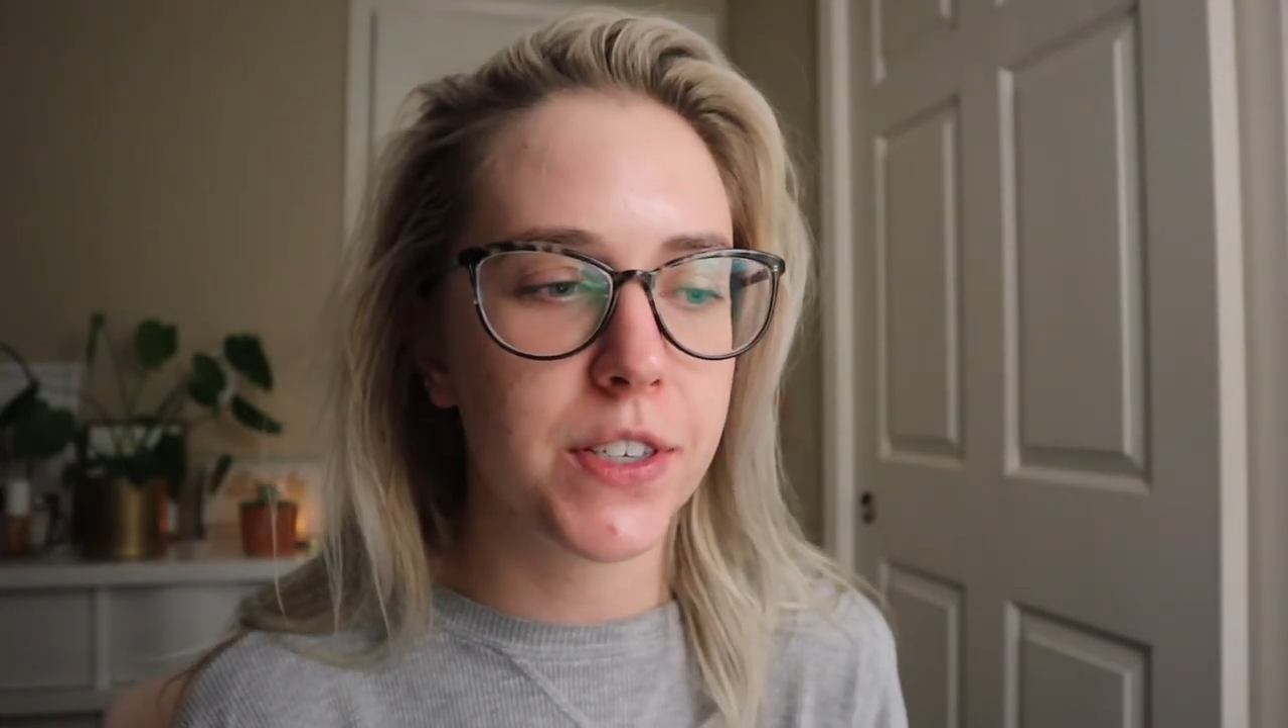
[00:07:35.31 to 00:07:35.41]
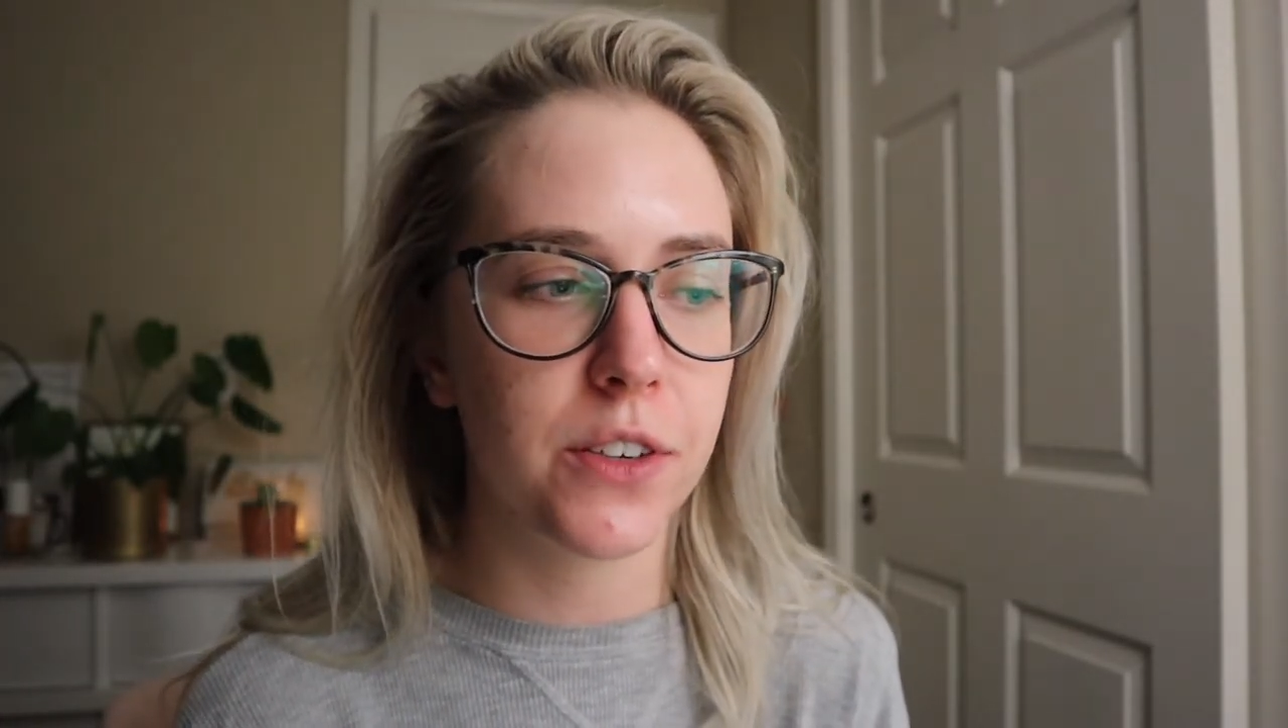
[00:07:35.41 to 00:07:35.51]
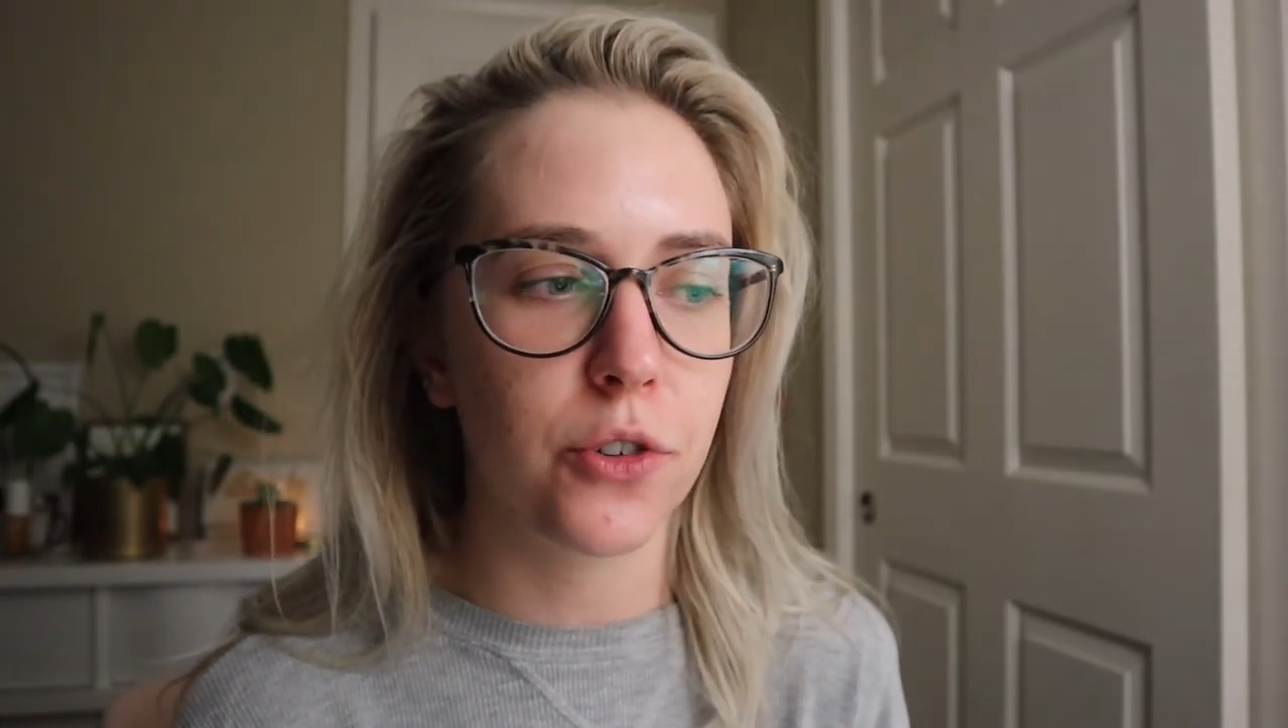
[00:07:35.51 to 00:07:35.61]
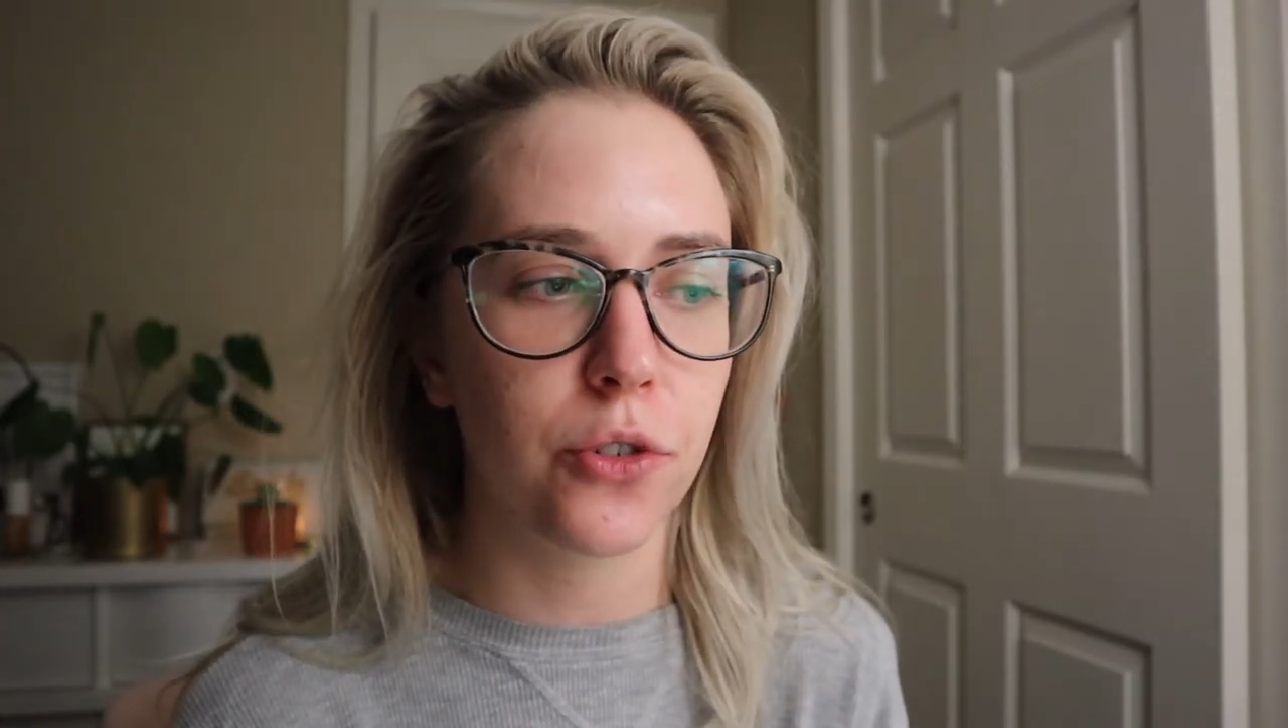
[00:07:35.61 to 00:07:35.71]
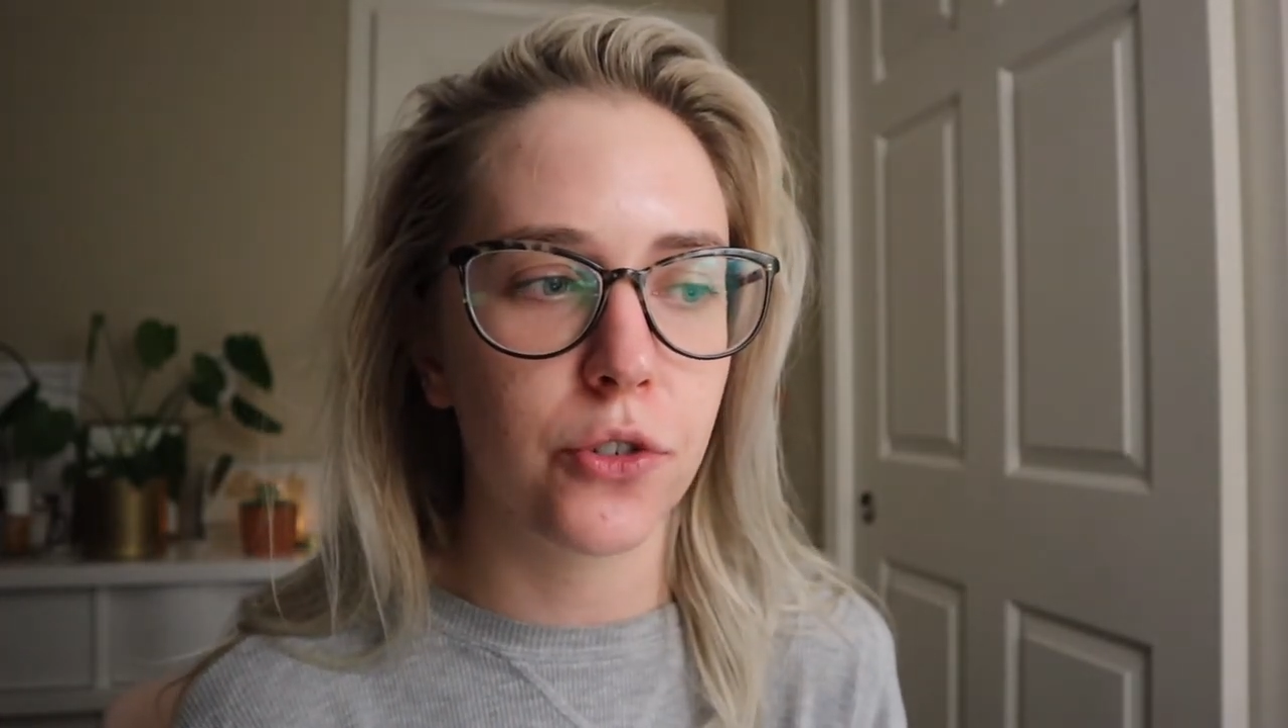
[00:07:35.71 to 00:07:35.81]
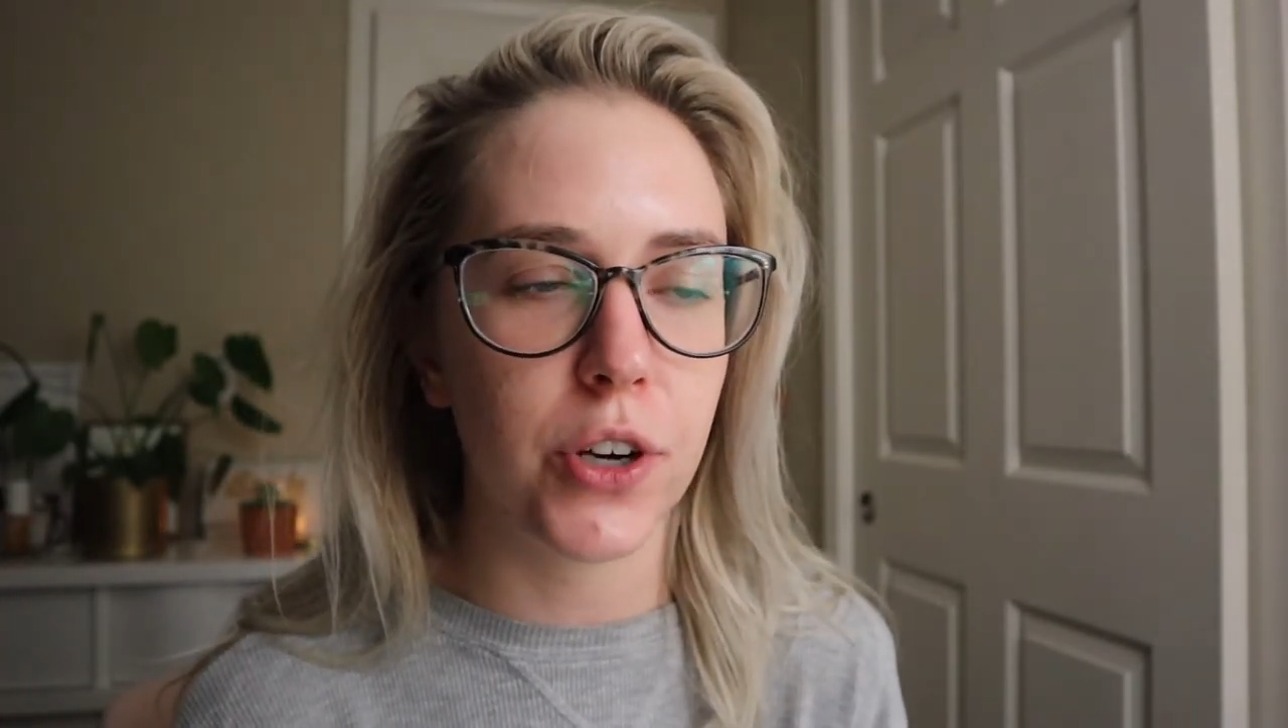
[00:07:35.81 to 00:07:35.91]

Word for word: still still